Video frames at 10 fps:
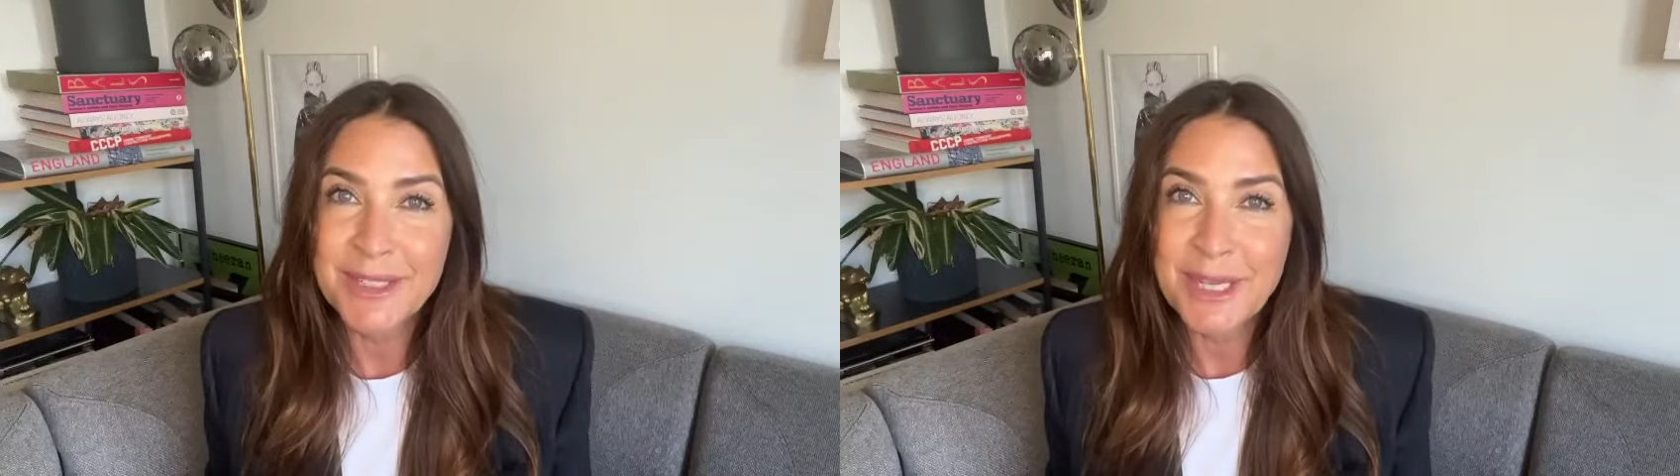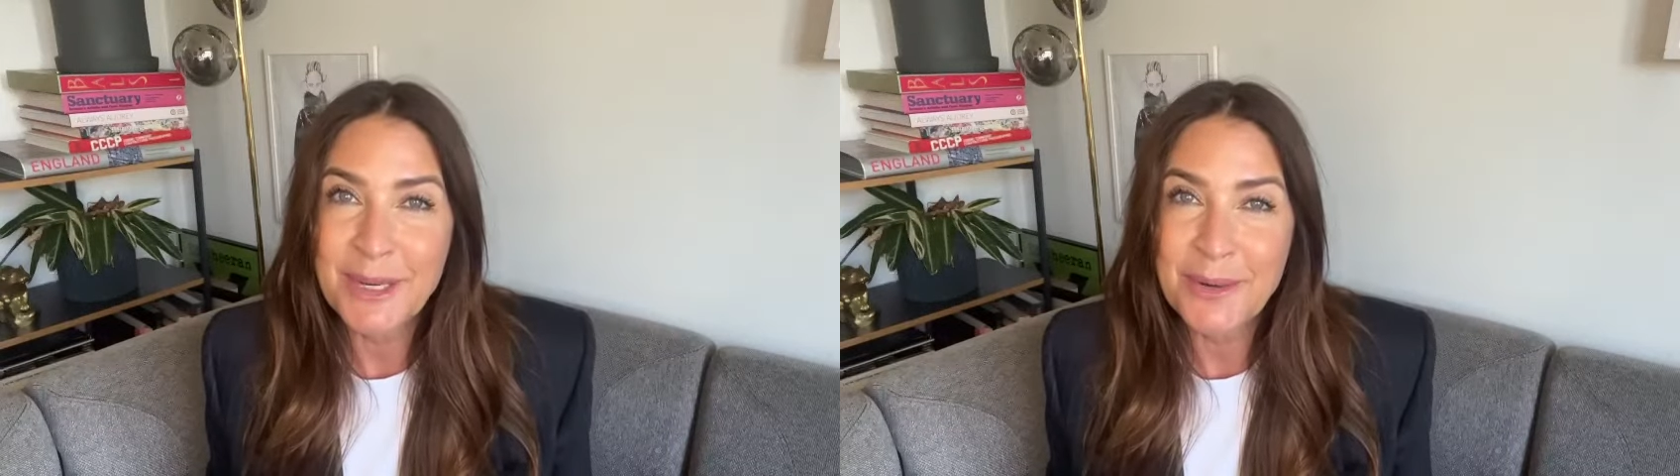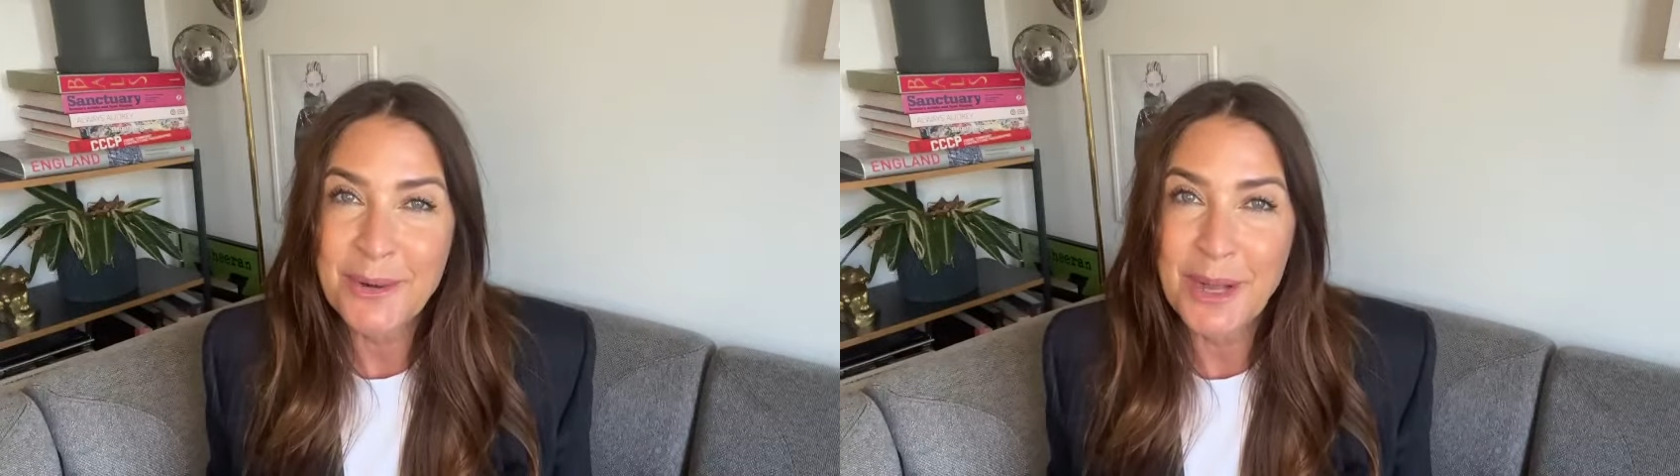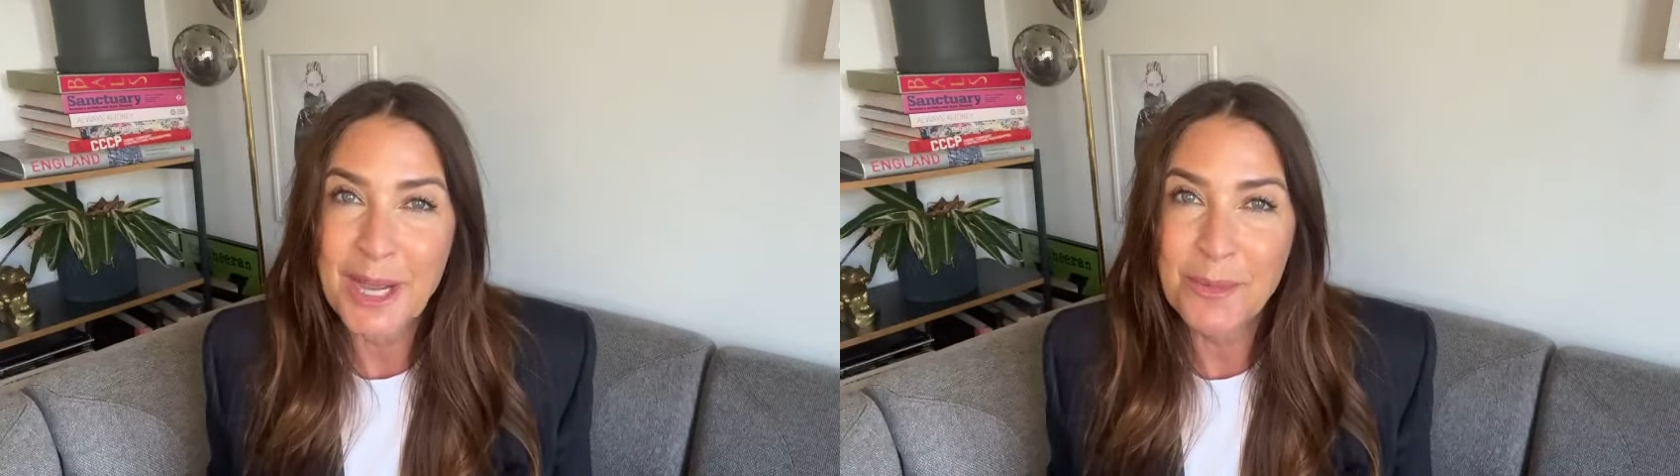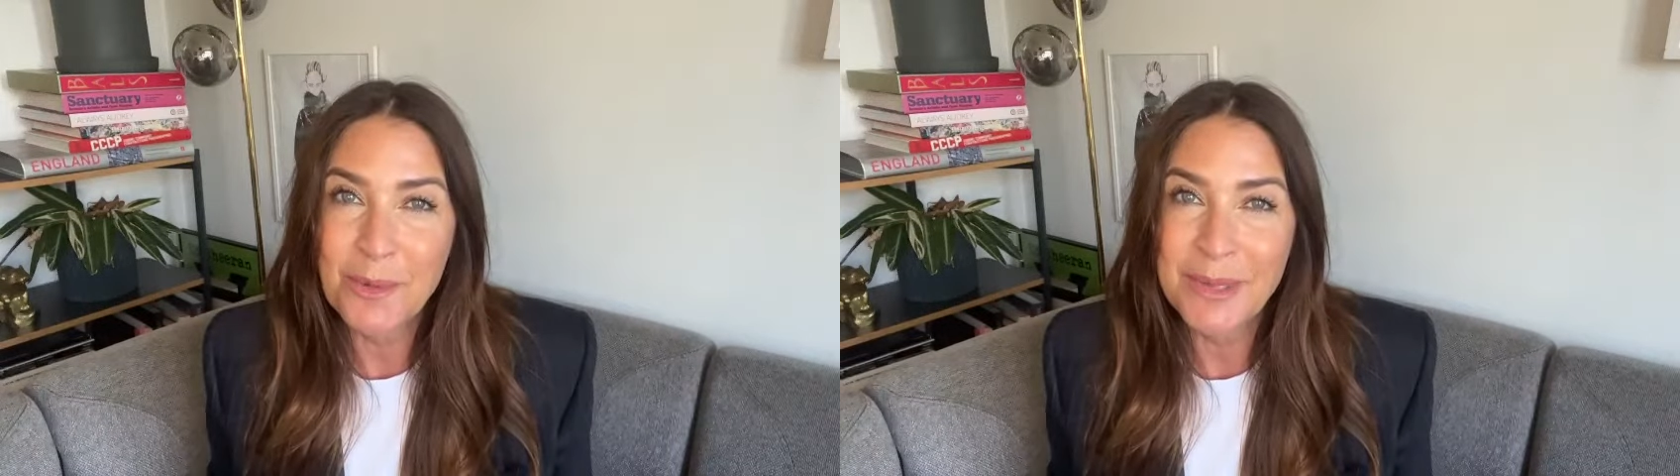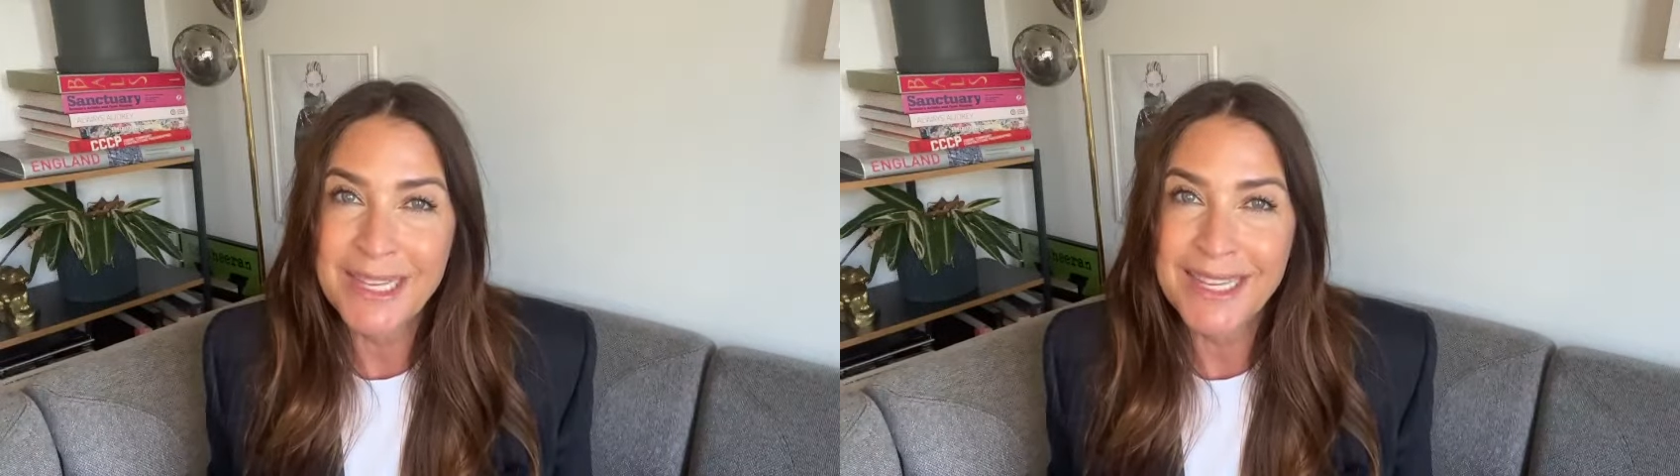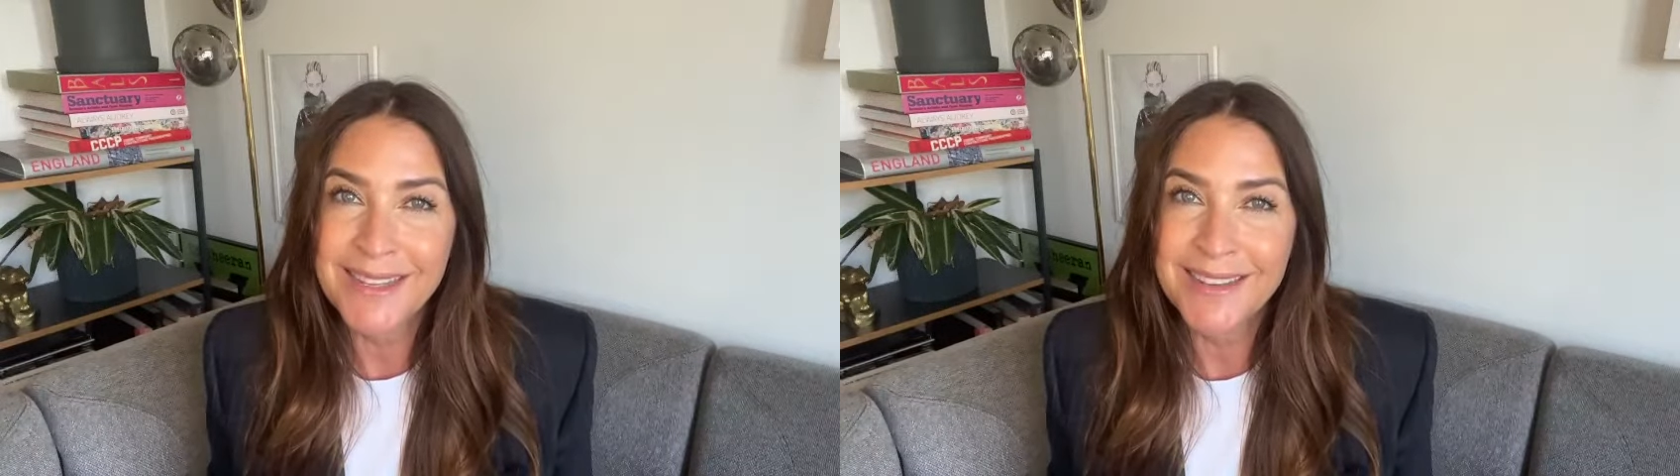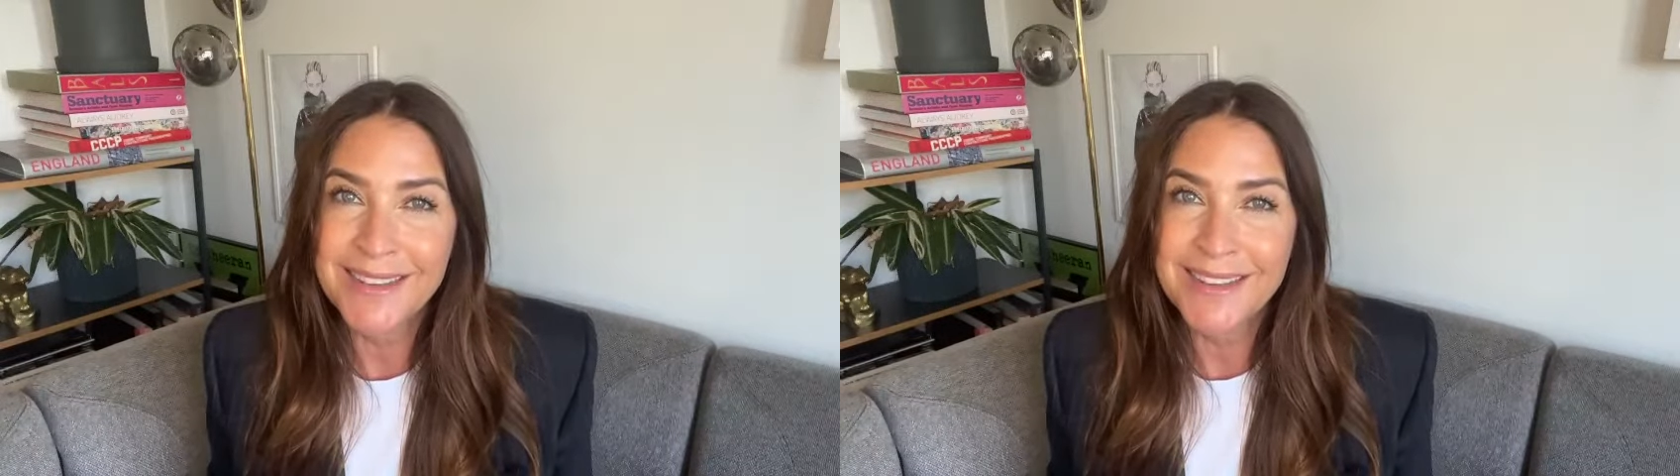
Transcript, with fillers: So I will be